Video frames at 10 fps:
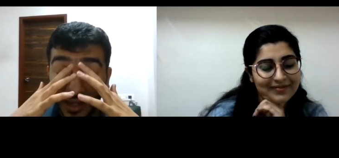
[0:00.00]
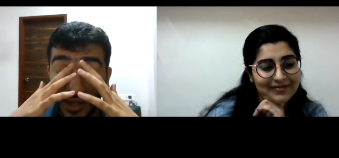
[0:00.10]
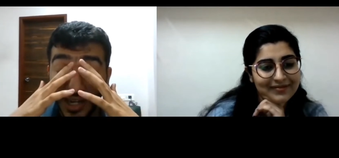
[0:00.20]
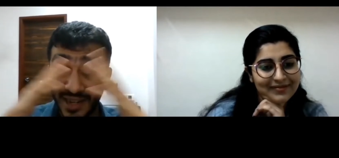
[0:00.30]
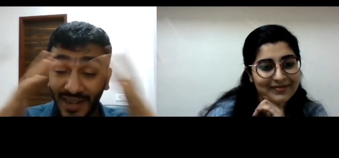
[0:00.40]

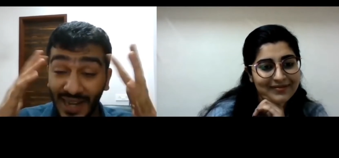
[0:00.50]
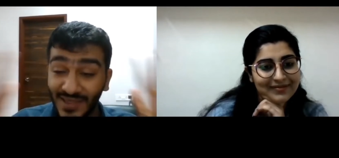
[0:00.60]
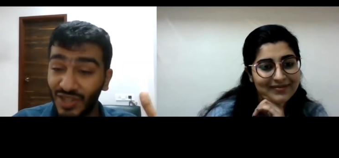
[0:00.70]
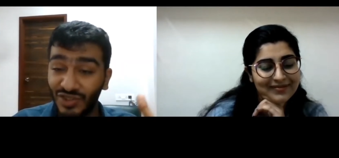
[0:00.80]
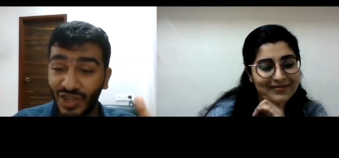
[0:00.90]

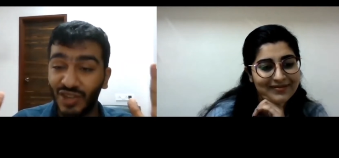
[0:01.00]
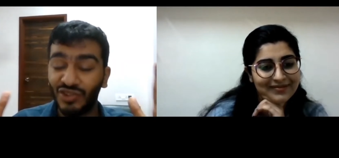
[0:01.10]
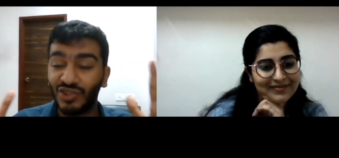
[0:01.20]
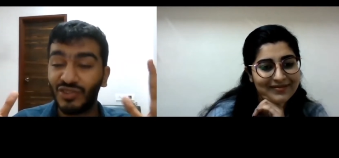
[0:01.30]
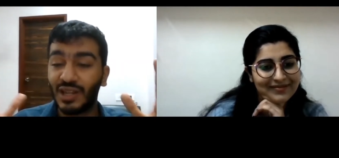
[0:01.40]
Speaker 1: crazy
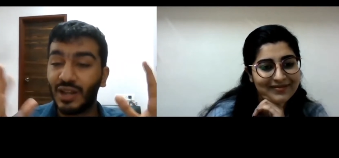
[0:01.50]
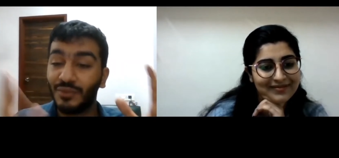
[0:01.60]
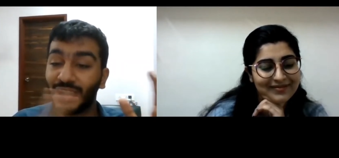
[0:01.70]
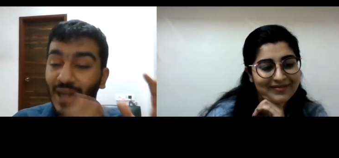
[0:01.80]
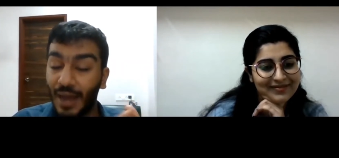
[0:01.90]
changes that have
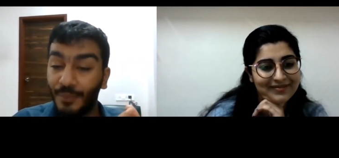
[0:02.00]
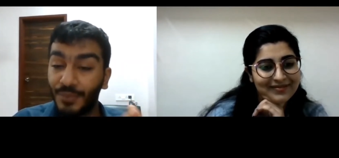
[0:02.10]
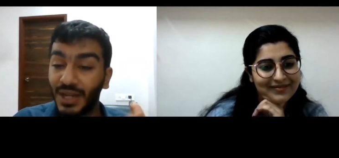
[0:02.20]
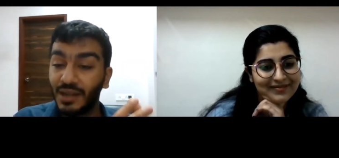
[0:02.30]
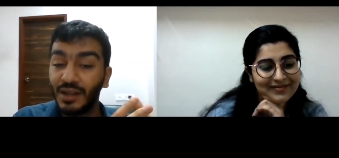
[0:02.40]
been
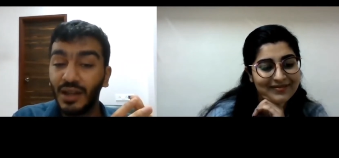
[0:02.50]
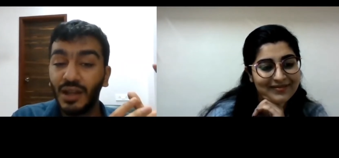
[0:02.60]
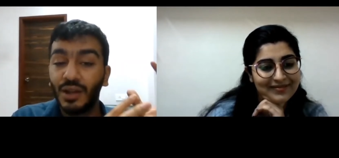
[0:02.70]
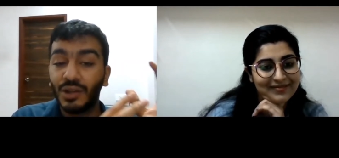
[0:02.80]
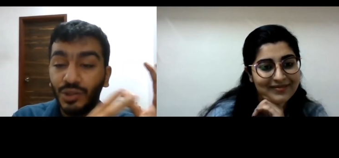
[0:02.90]
happening
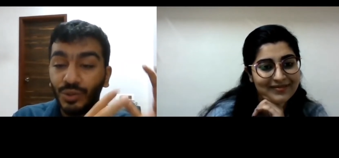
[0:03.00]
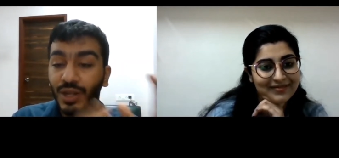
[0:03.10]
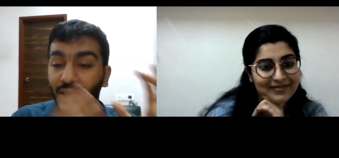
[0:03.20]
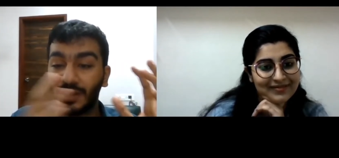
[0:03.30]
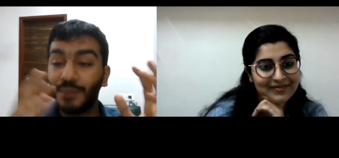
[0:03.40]

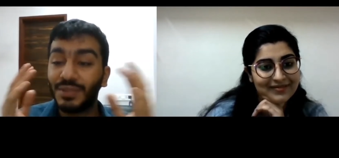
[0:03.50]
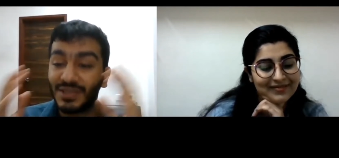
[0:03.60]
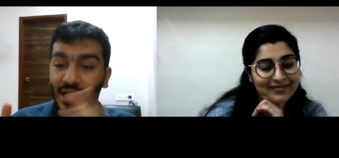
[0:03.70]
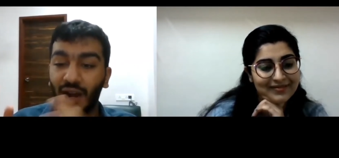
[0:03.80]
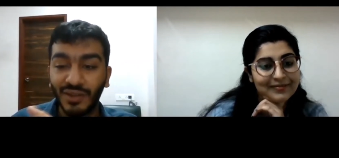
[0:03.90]
during the
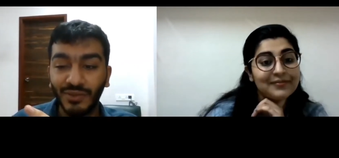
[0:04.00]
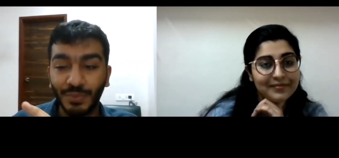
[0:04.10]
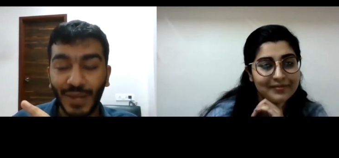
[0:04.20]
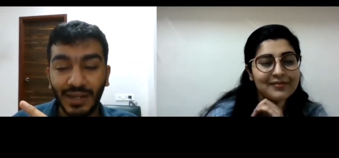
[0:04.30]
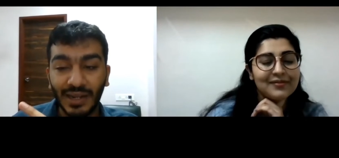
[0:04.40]
start of the
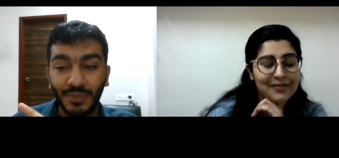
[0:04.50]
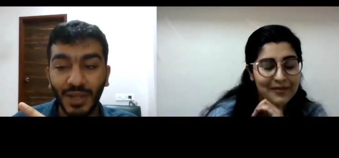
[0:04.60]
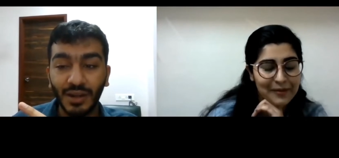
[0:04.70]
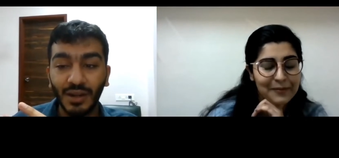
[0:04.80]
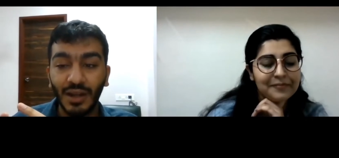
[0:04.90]

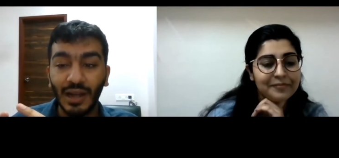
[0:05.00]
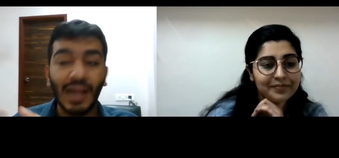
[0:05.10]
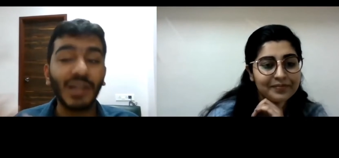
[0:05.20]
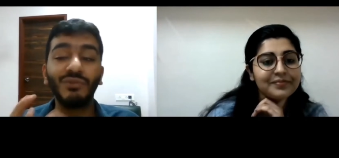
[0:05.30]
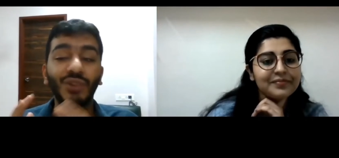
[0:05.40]
pandemic,
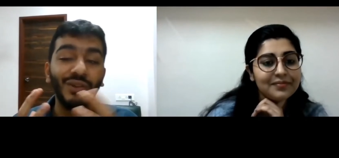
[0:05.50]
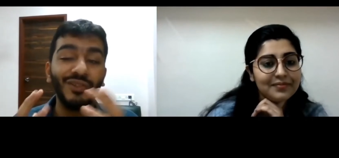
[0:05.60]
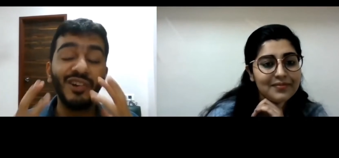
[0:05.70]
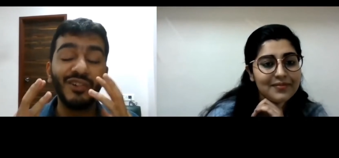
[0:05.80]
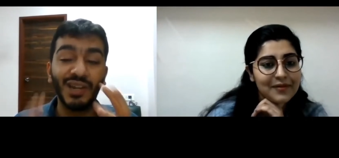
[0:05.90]
and you've not
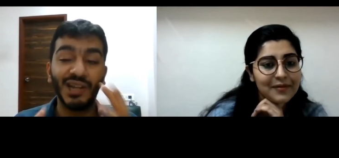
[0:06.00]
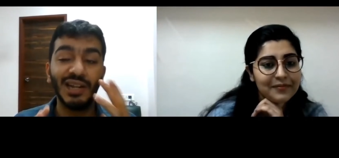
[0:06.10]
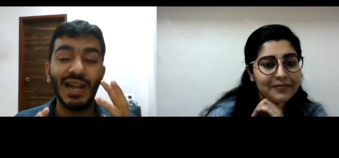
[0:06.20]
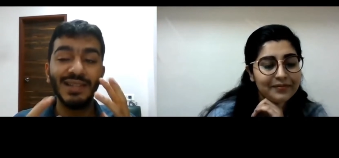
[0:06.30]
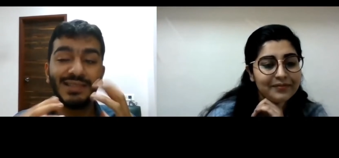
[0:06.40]
even
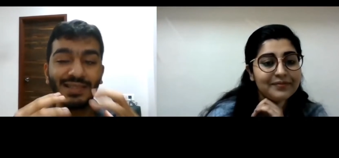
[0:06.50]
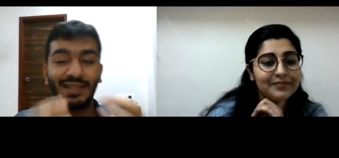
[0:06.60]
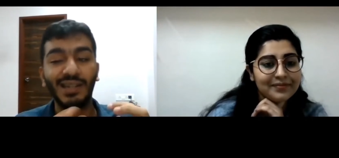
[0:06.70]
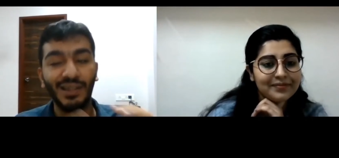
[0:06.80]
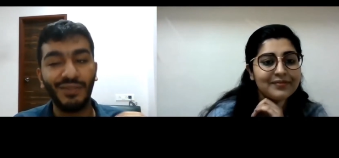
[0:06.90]
realized the
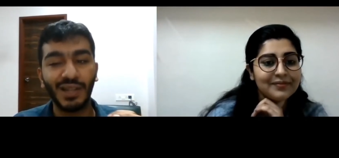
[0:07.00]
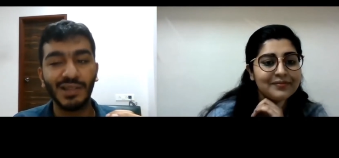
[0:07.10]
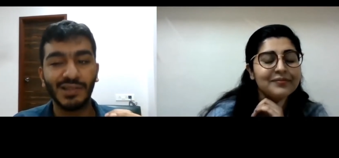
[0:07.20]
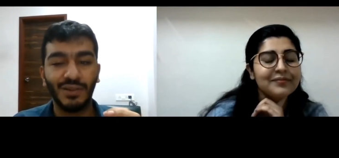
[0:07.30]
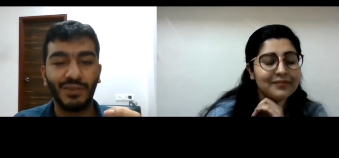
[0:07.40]

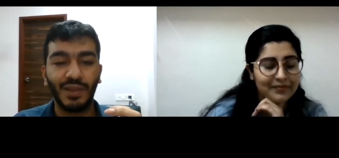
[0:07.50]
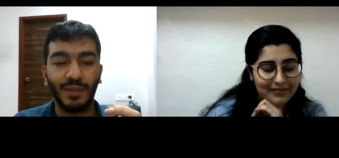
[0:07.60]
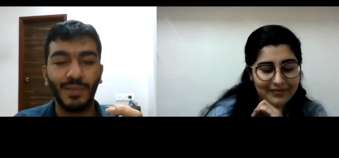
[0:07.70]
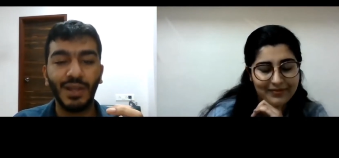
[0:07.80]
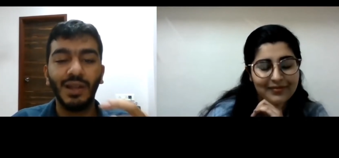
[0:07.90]
significance of them.
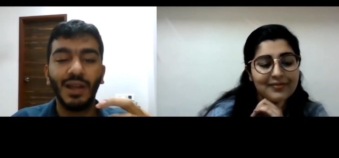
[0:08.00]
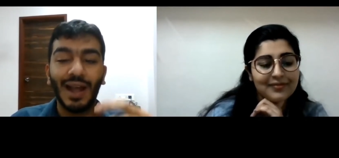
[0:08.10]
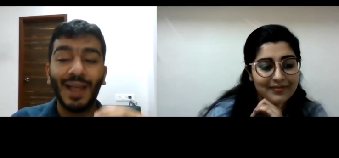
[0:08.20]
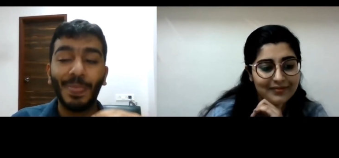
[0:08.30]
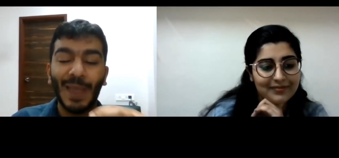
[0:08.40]

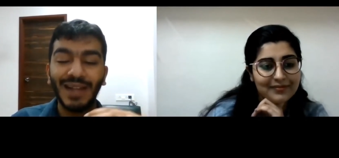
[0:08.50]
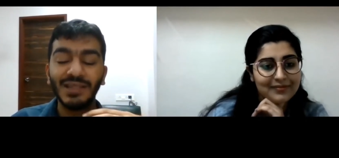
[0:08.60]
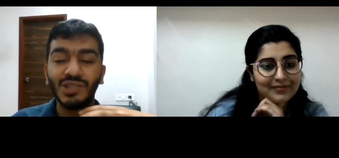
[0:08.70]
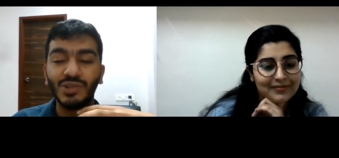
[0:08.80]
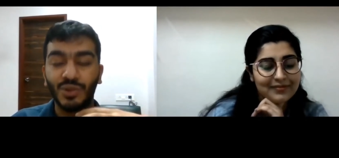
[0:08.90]
And that
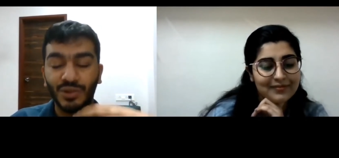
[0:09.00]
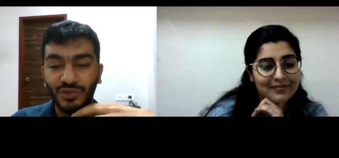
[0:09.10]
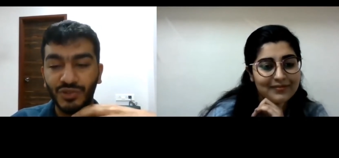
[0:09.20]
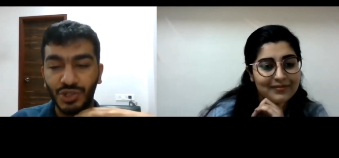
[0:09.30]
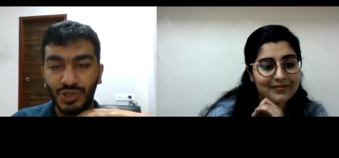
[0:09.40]
sort
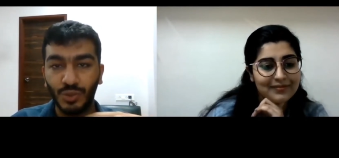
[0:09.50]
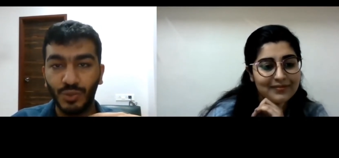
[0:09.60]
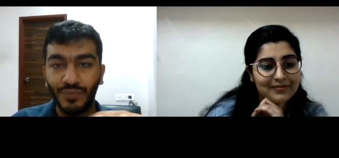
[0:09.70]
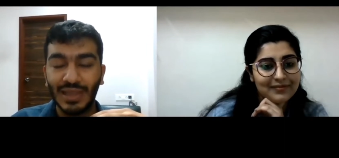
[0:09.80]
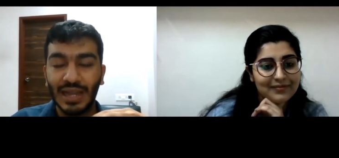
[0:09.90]
of
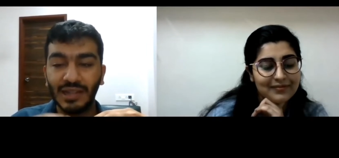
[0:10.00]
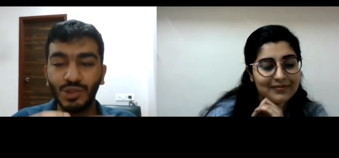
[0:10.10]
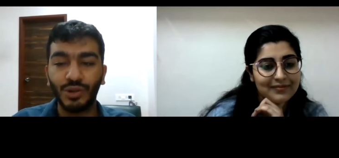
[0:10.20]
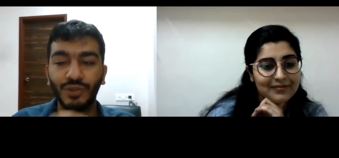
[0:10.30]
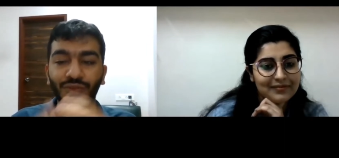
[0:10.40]
show that
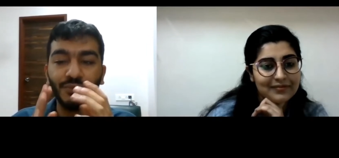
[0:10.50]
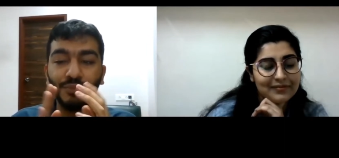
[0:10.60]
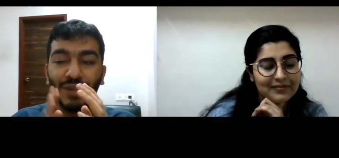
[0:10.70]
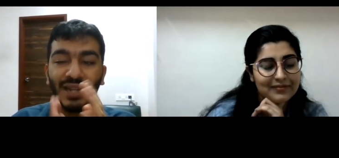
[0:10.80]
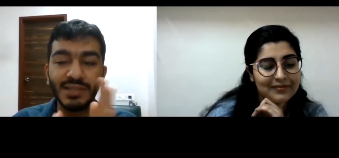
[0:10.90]
sort of
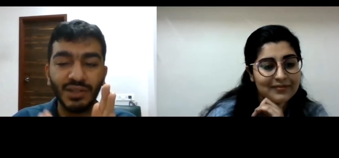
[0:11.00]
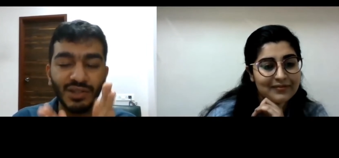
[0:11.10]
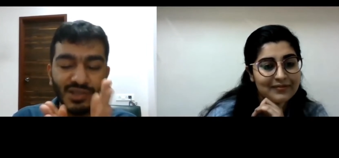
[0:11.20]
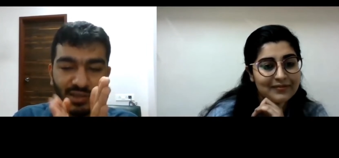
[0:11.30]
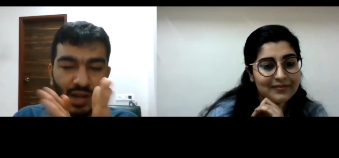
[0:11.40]
brings into
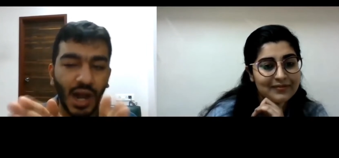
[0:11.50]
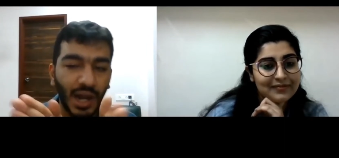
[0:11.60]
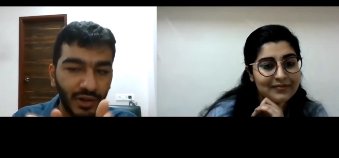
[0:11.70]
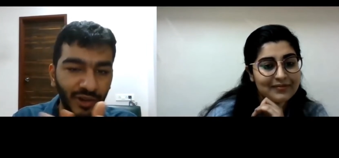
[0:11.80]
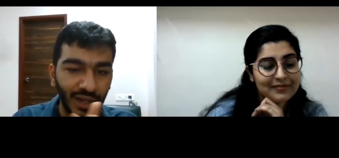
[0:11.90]

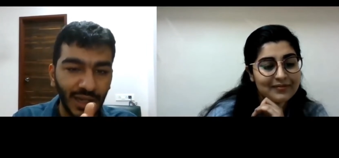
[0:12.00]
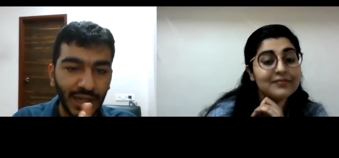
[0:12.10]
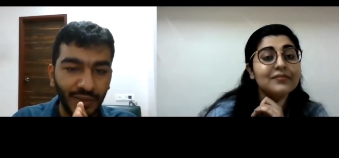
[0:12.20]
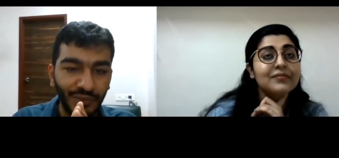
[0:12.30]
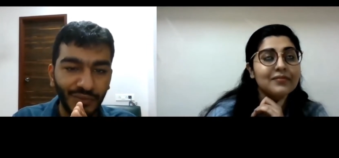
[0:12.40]
stark relief